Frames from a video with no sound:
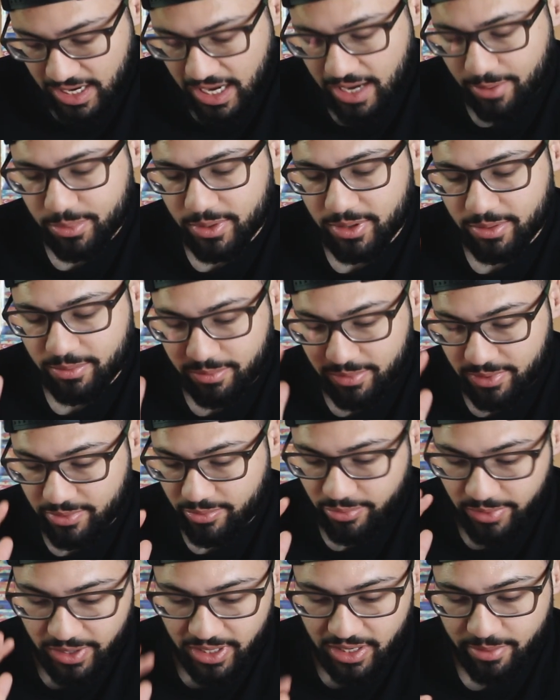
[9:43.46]
I'm gonna be
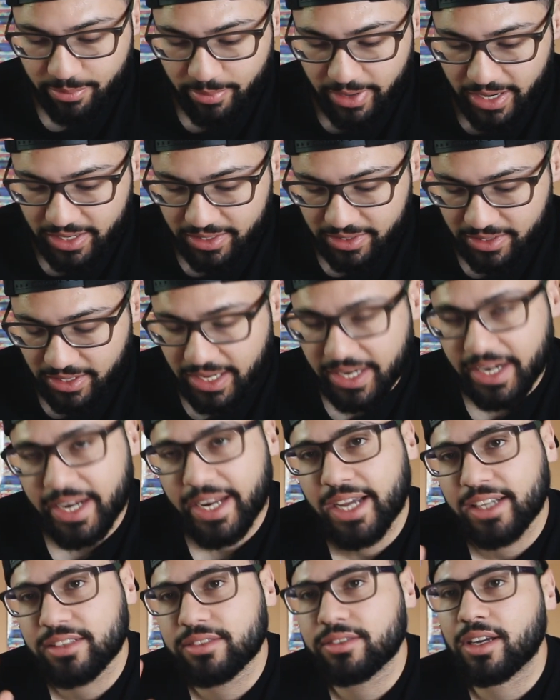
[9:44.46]
really mad. And I
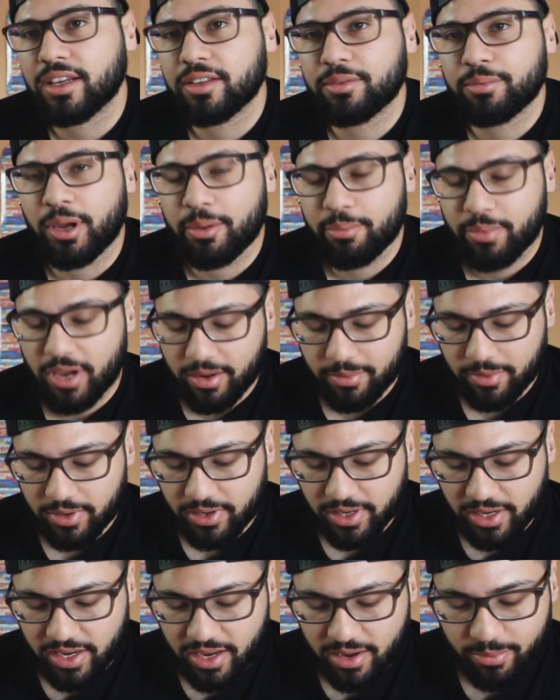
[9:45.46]
had to add my
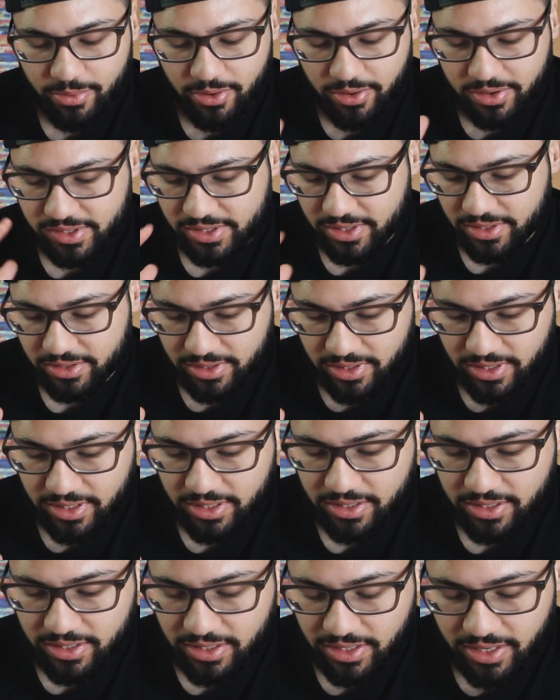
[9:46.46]
PayPal again because they
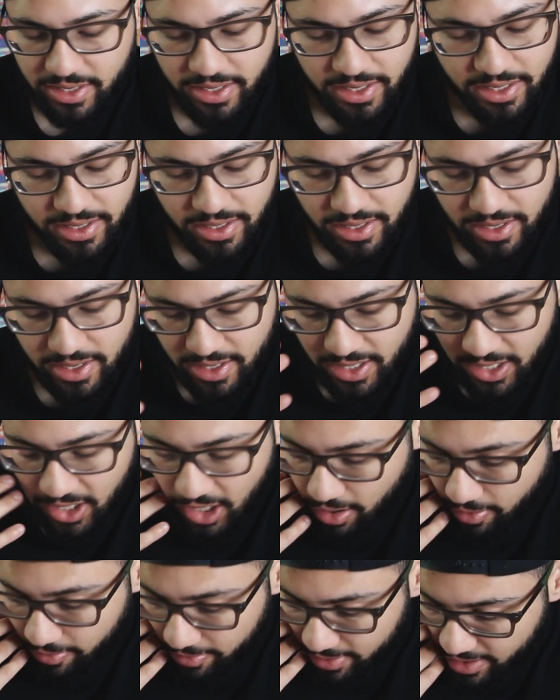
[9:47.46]
deleted it again.
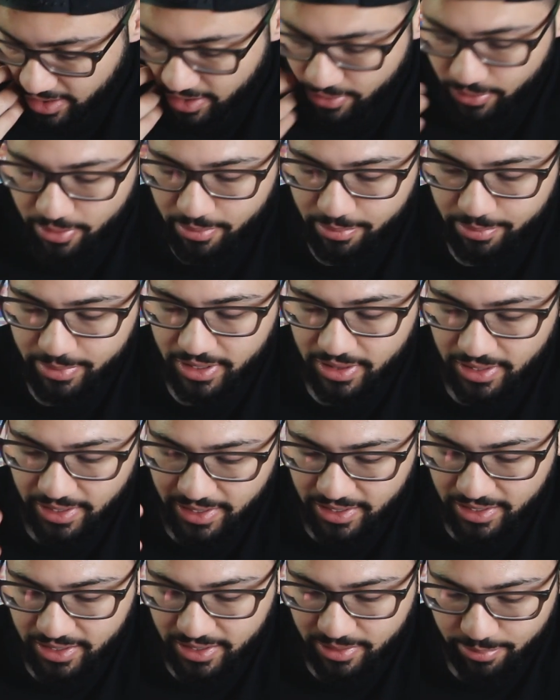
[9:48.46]
Hopefully they won't be
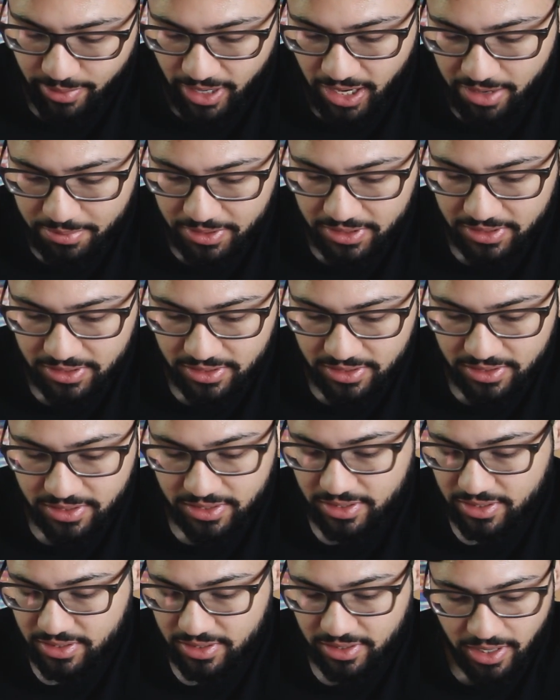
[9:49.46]
like
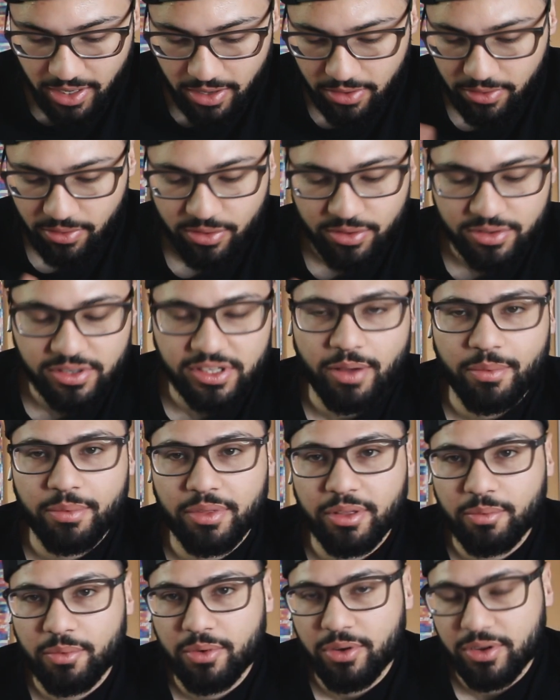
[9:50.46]
payment error or
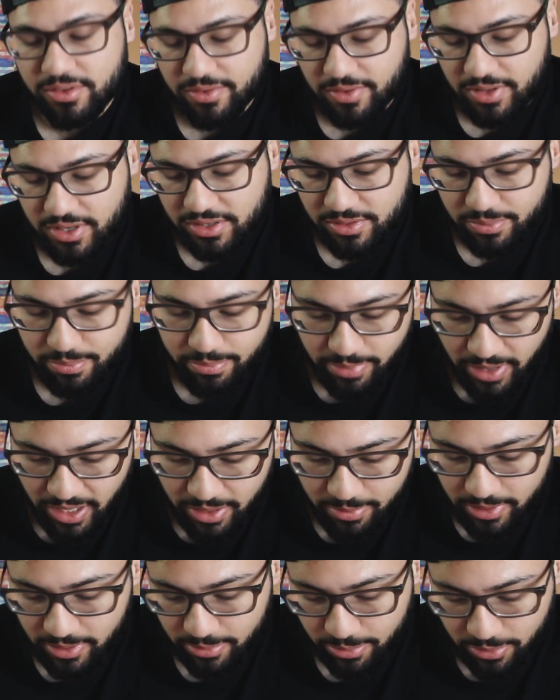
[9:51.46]
something because of this
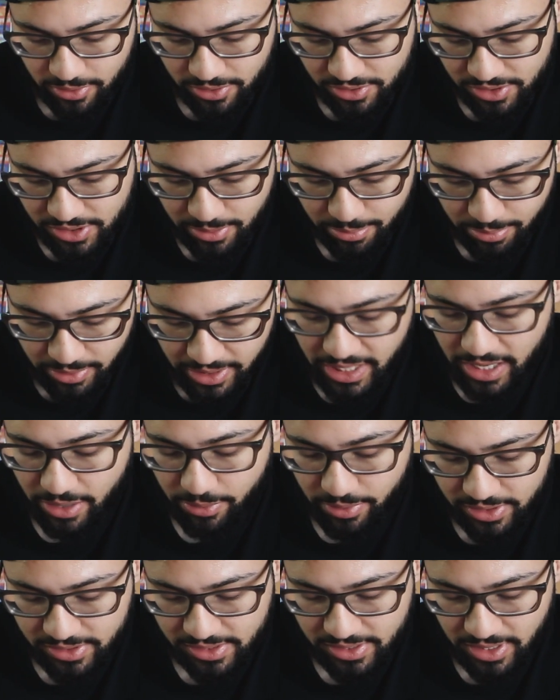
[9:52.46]
PayPal bullshit. But yeah,
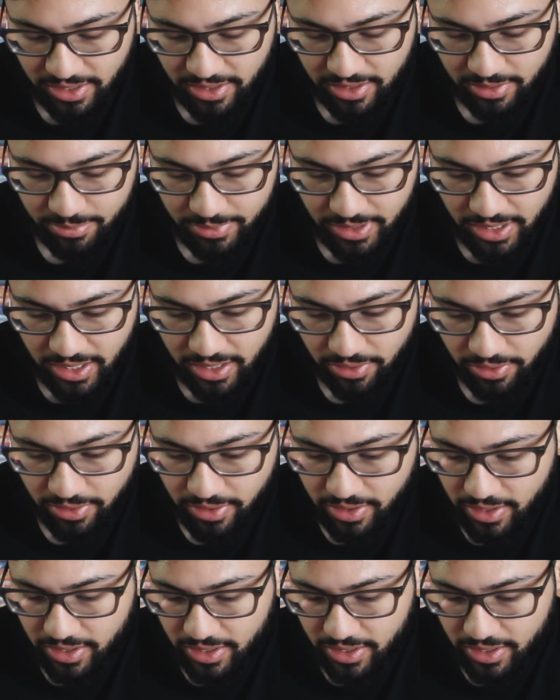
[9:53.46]
we're signed up now.